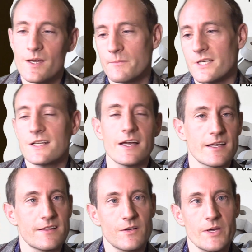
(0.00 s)
But
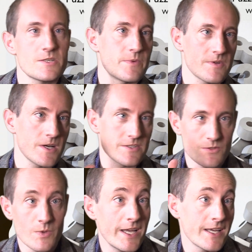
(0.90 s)
unlike the question with regard to
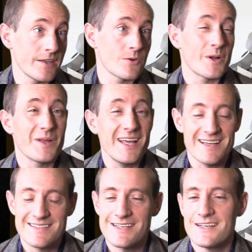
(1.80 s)
weighing your own
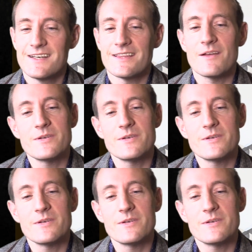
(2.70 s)
head, there